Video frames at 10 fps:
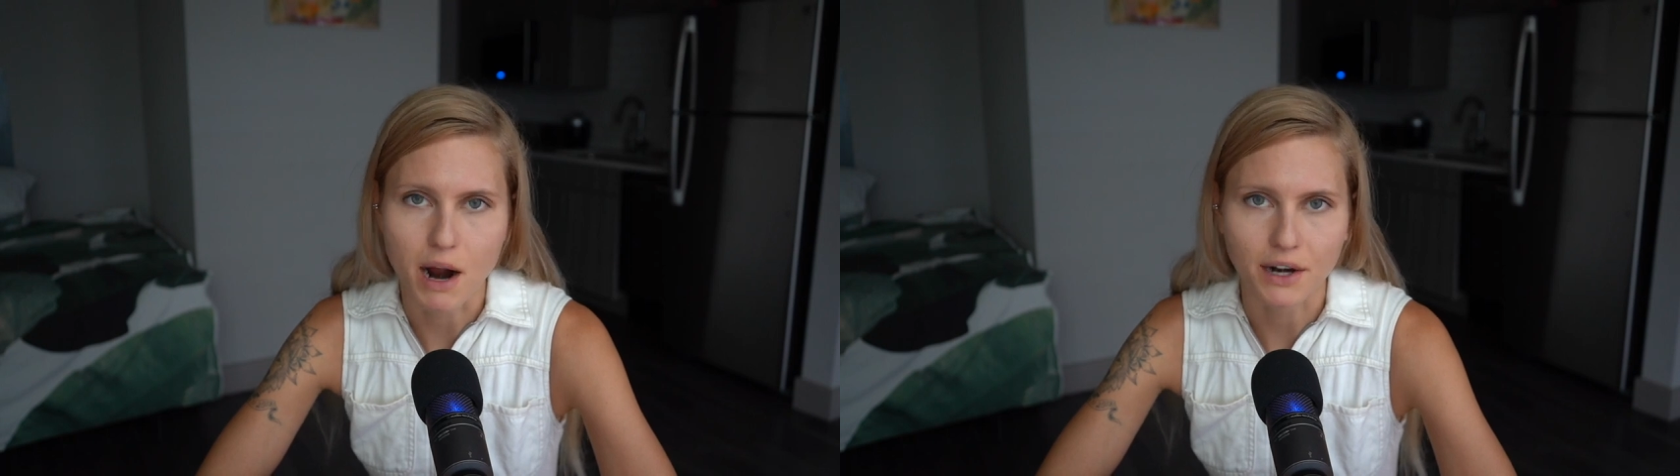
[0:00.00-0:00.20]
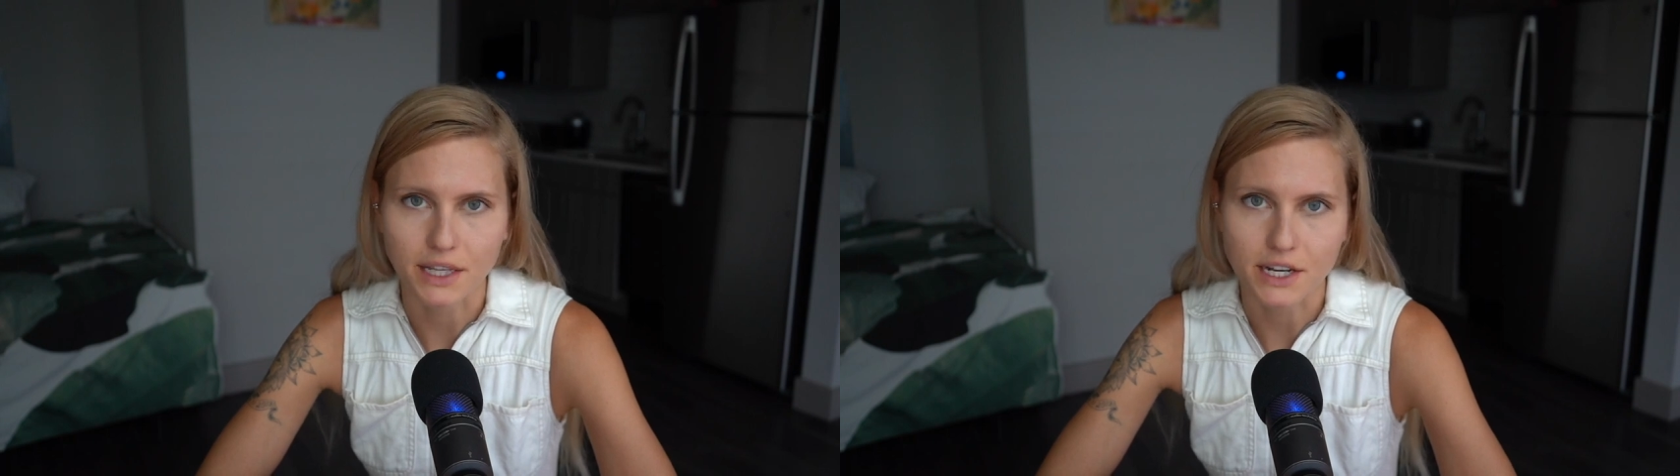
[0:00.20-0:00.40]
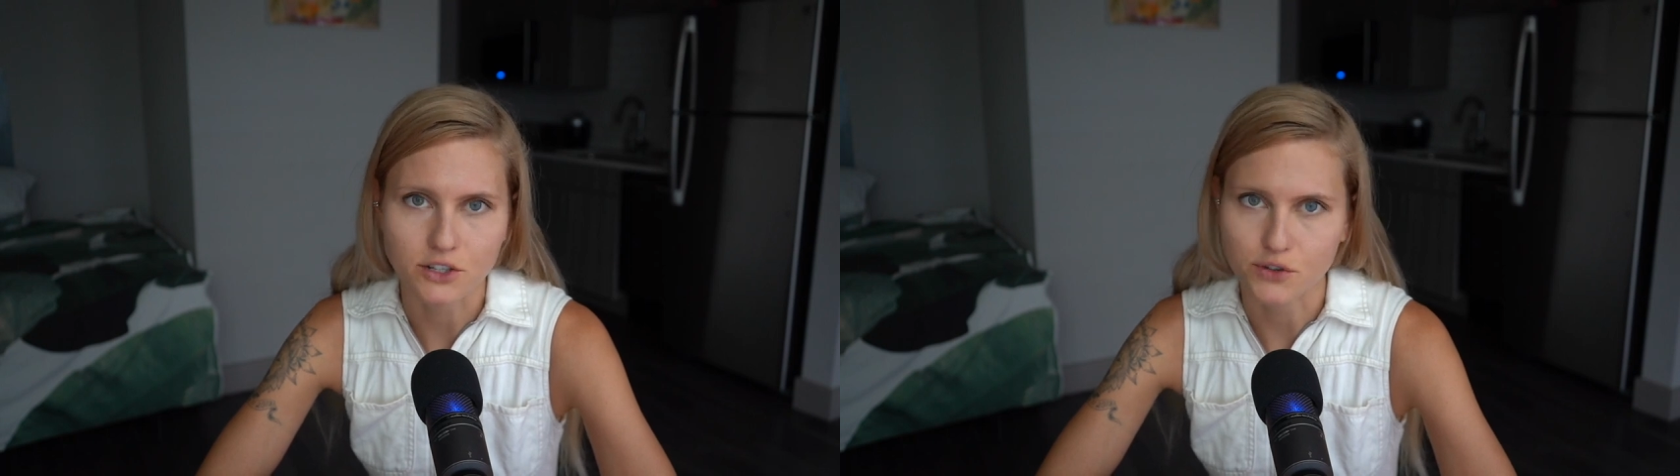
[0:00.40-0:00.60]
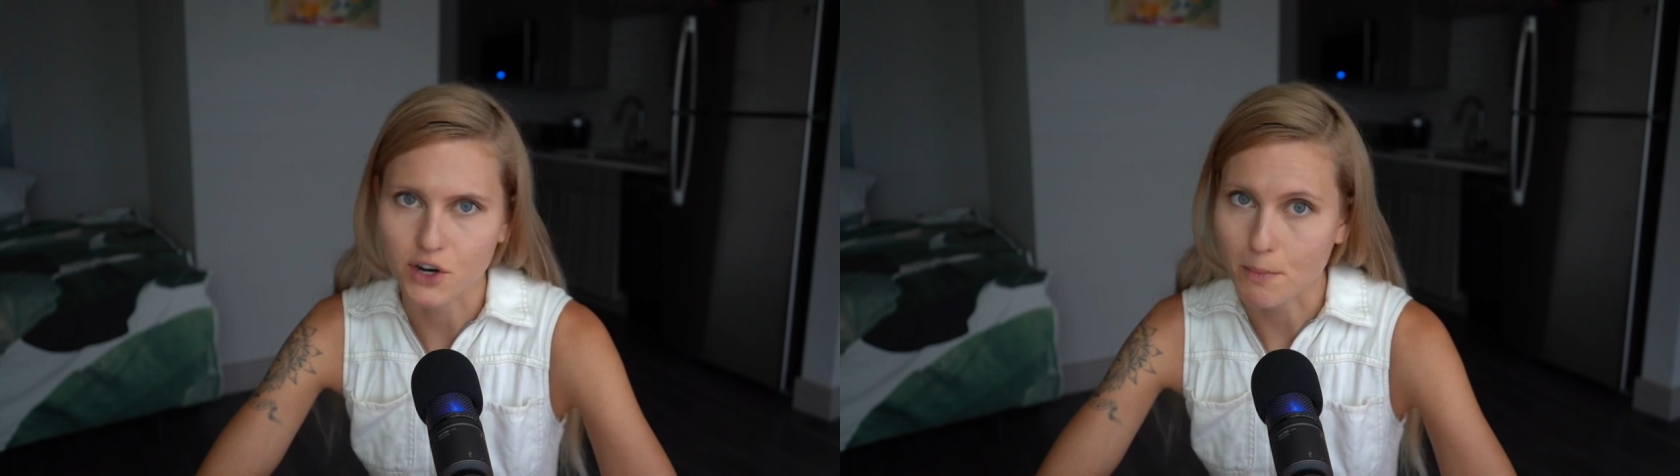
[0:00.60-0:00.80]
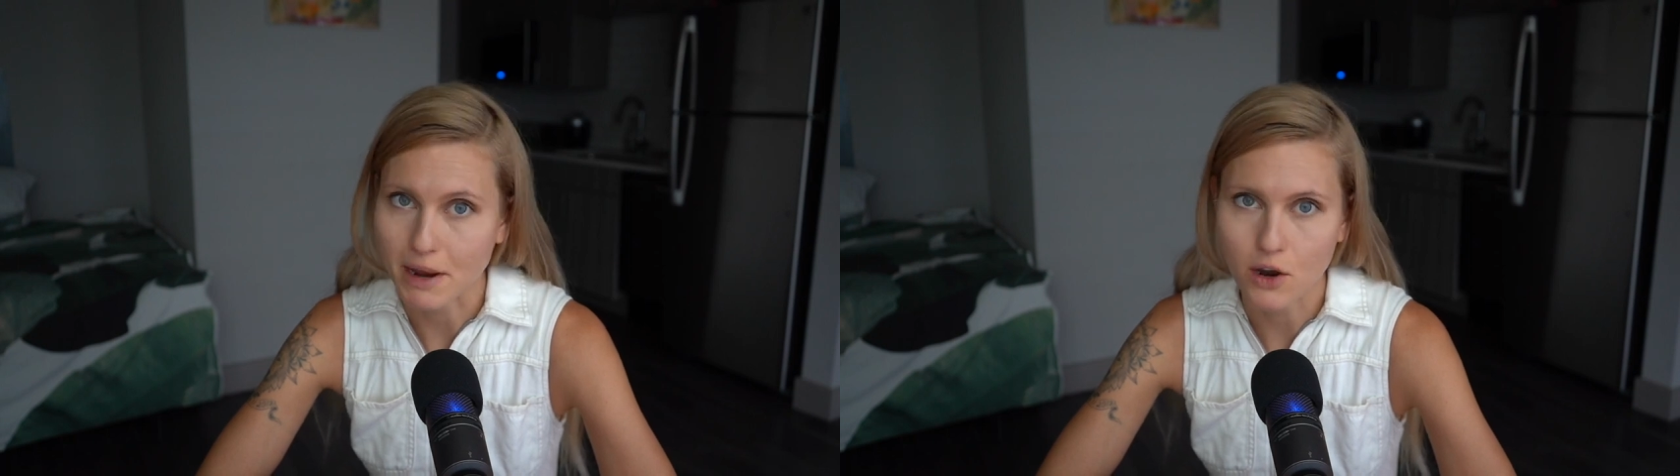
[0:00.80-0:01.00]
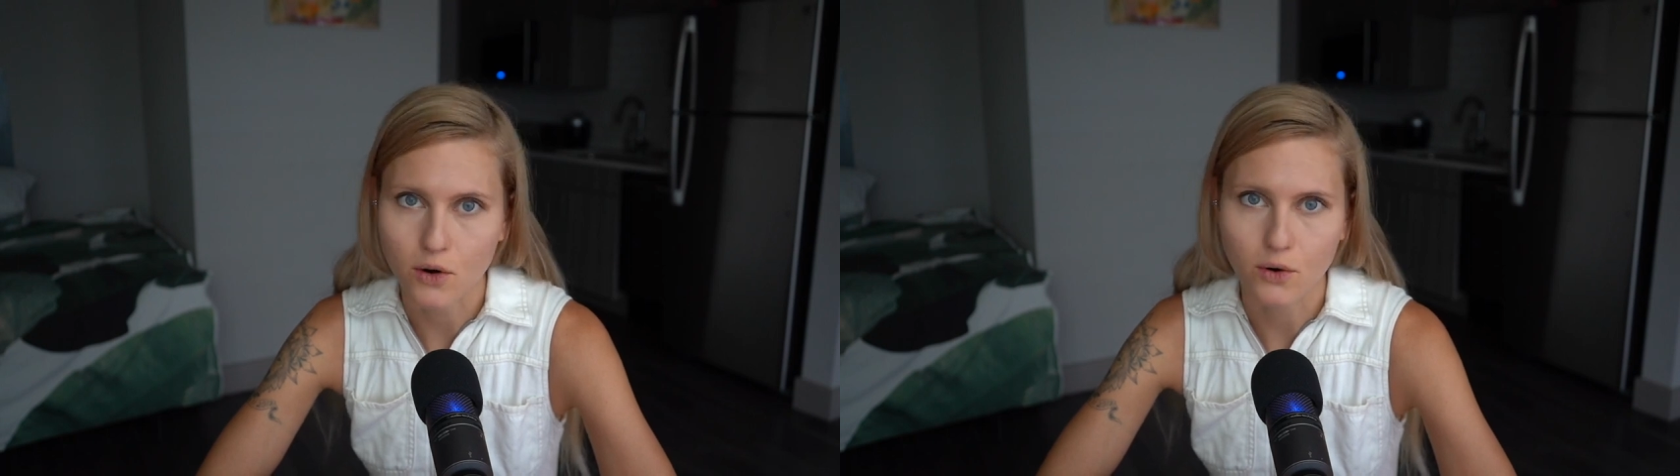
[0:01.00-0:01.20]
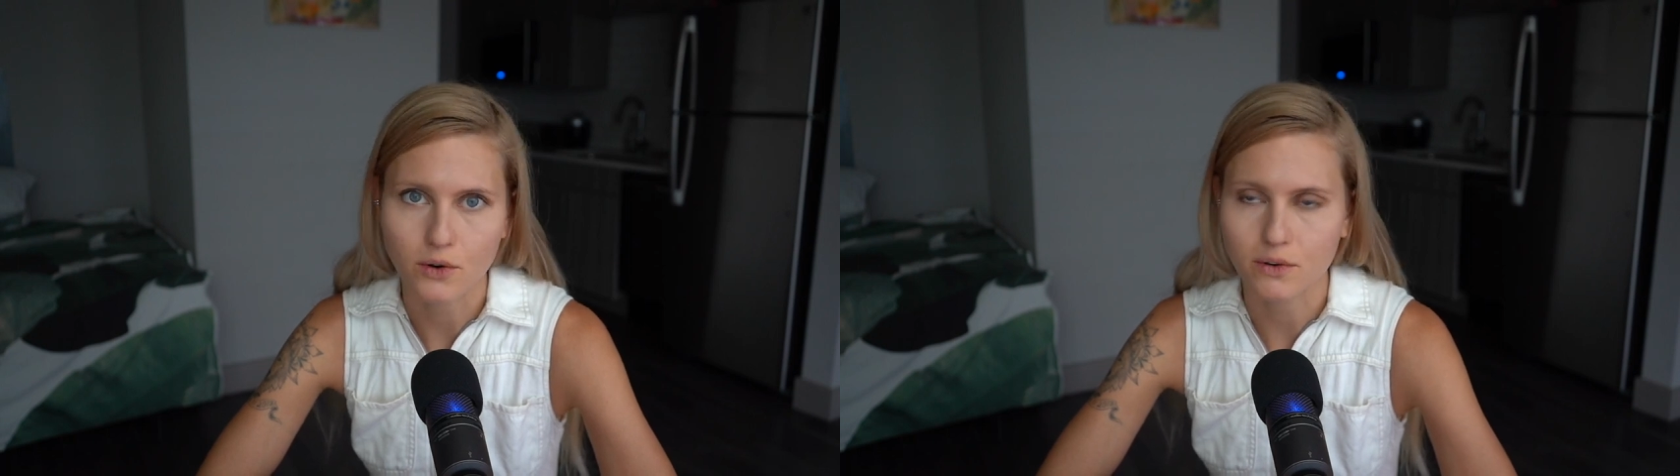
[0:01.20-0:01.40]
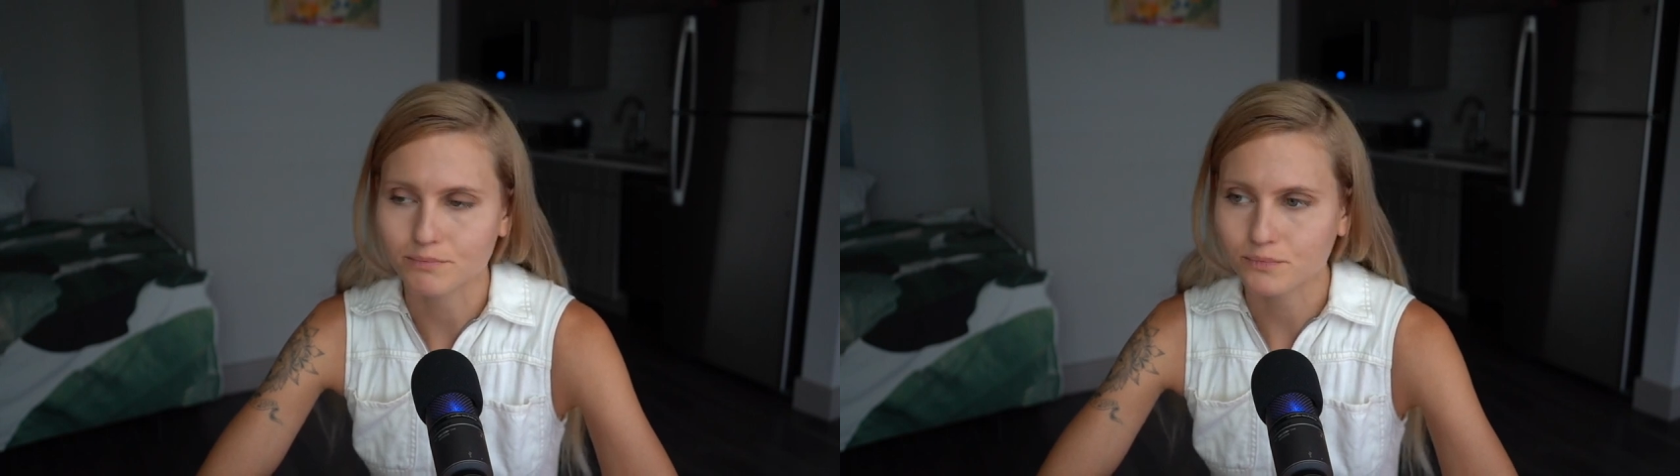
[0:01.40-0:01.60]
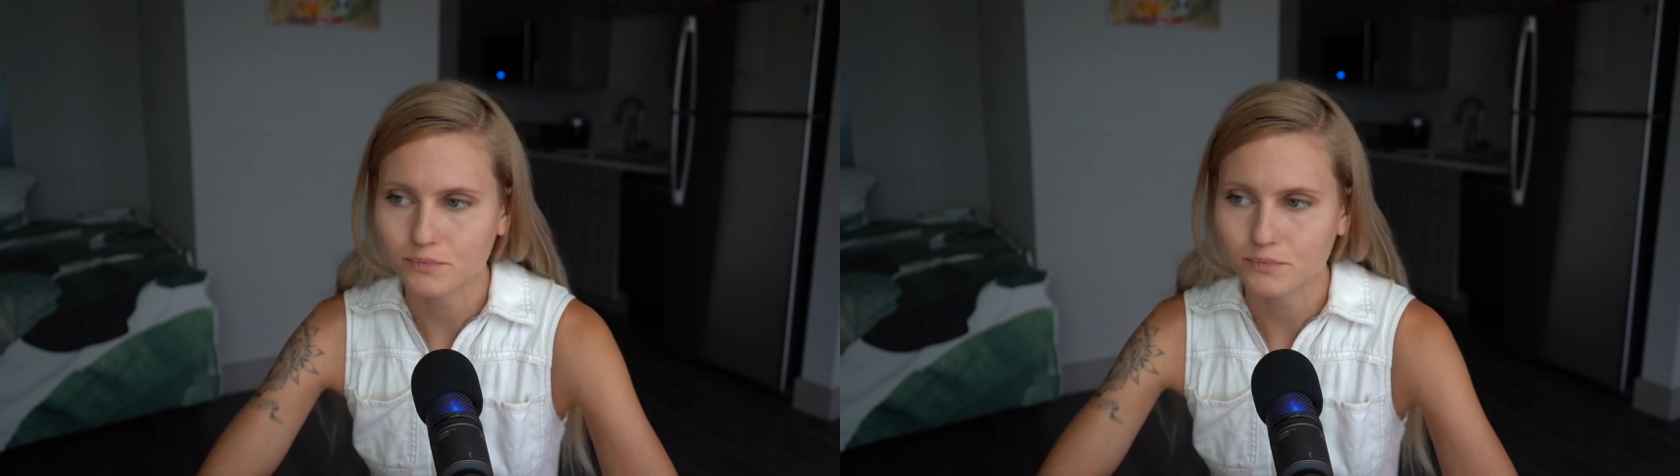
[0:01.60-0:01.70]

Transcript: modeling industry on my own